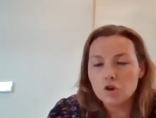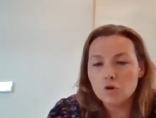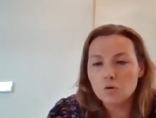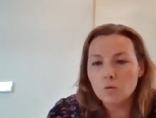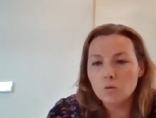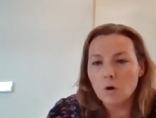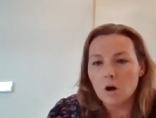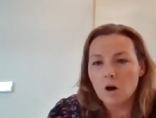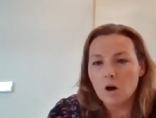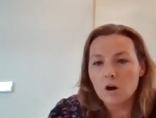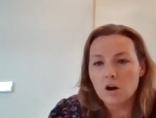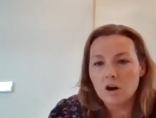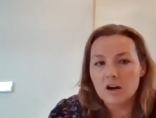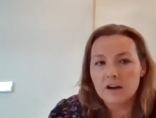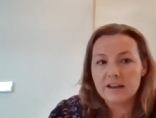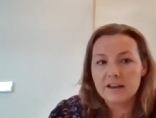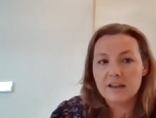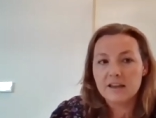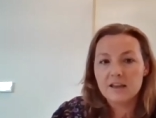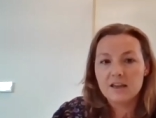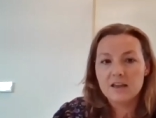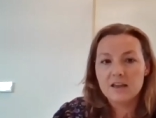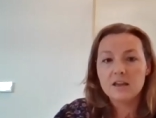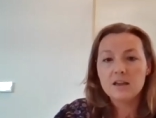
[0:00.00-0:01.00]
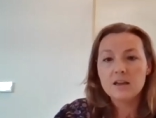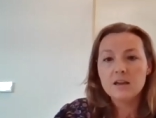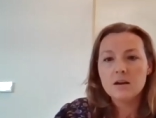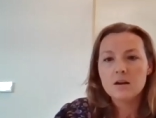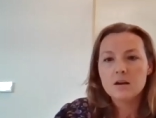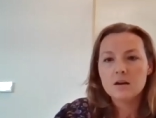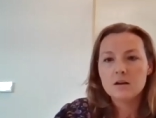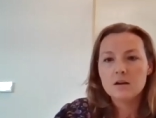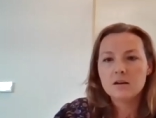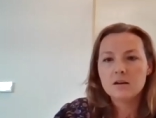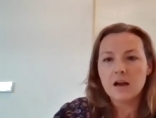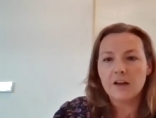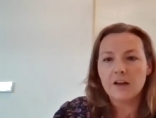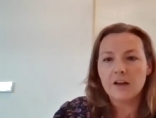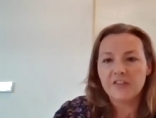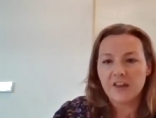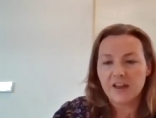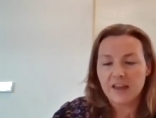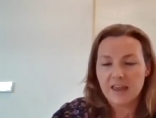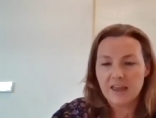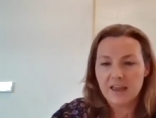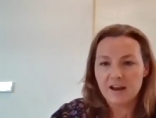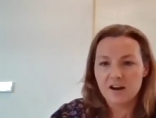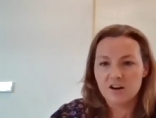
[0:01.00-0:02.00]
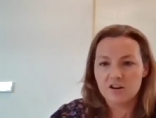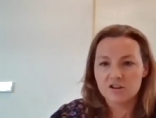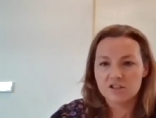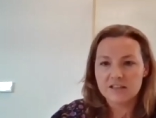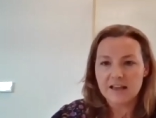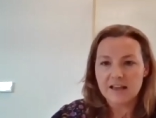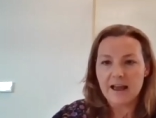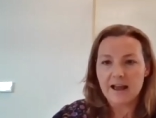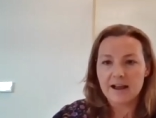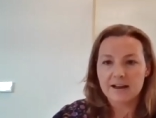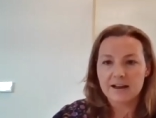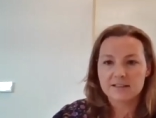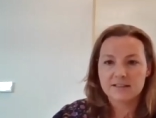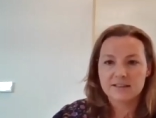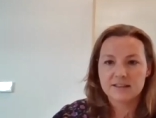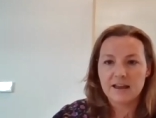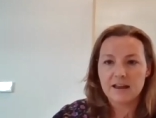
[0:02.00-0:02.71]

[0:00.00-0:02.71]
U R E, not the CARES Act.